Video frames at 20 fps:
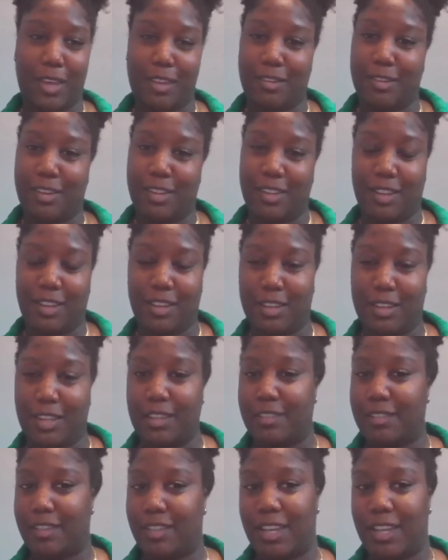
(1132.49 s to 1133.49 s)
and can
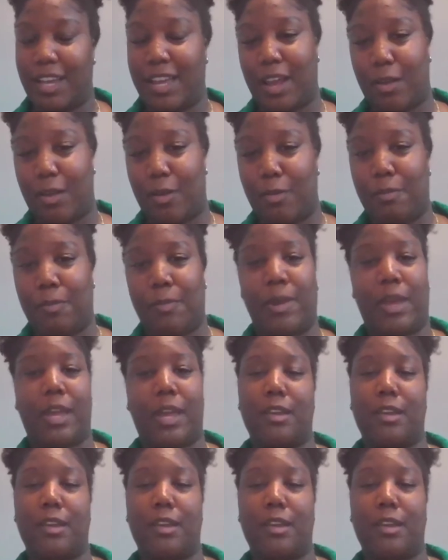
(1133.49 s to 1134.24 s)
easily get help.